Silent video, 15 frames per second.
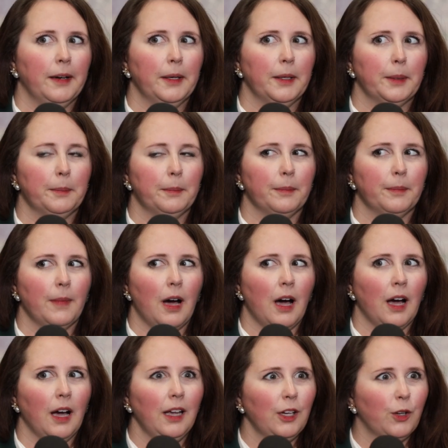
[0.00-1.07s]

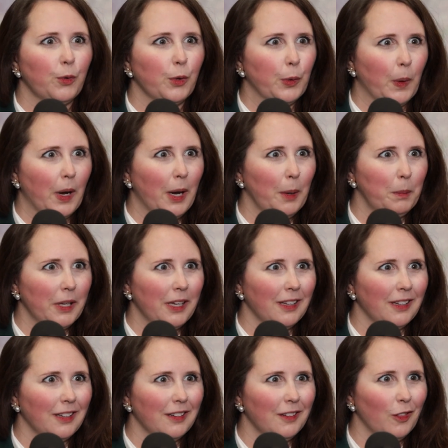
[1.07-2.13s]
I grew up
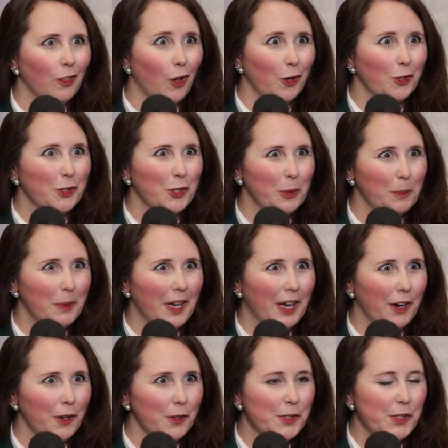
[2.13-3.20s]
in long-term
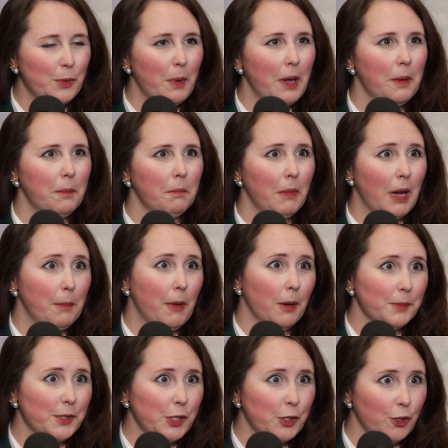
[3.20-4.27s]
care. So my
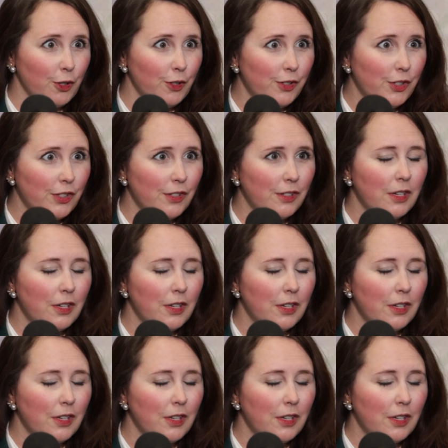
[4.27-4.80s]
mom's a nurse.